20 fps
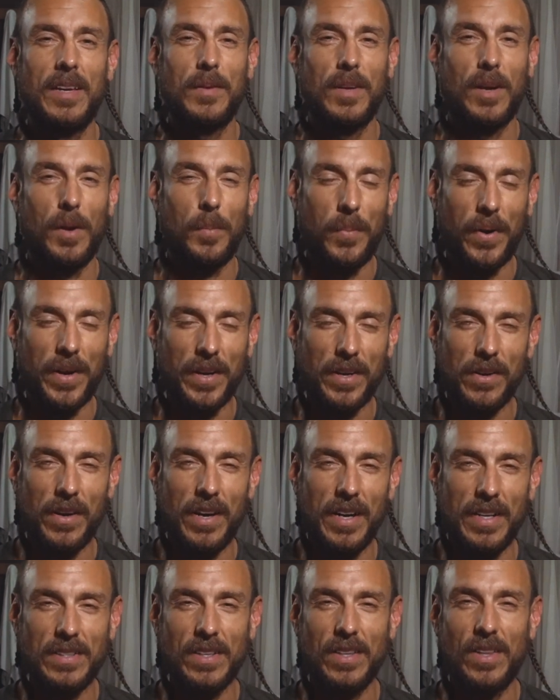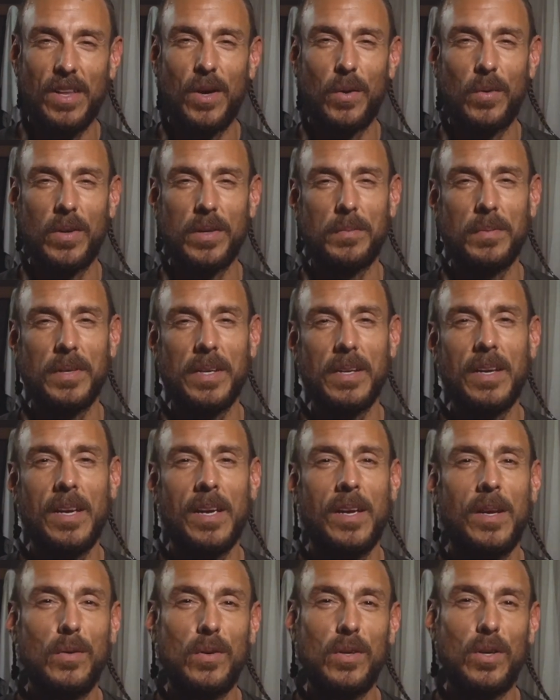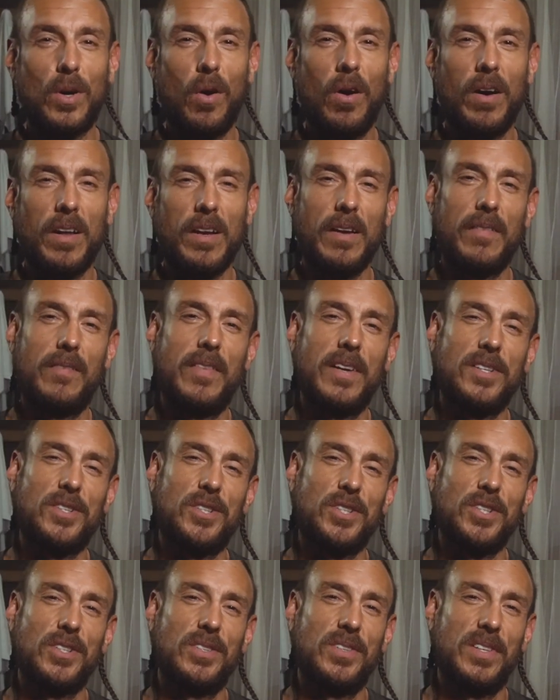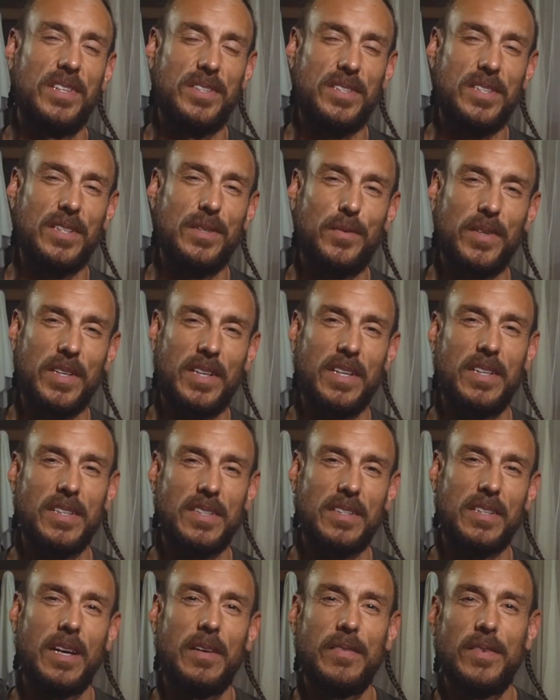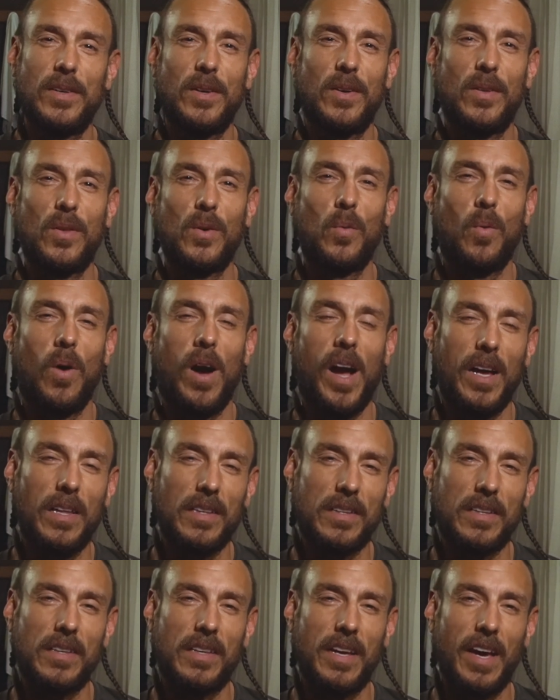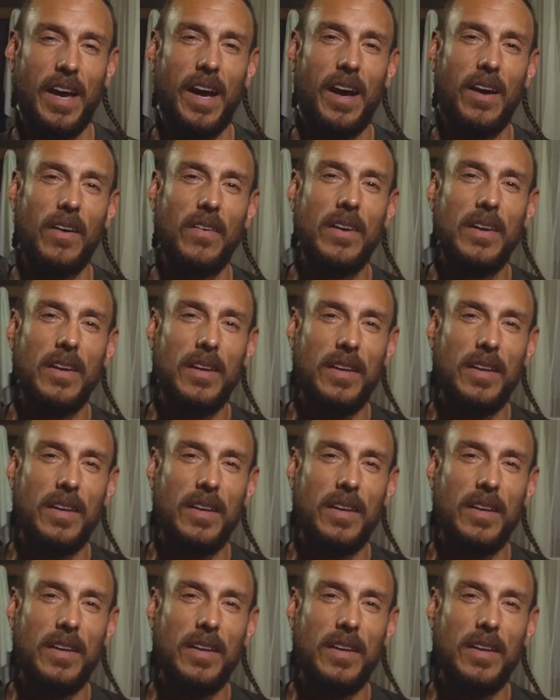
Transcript: But I'll bring you guys along with me. We'll go on an adventure and see if we can discover the wild cacao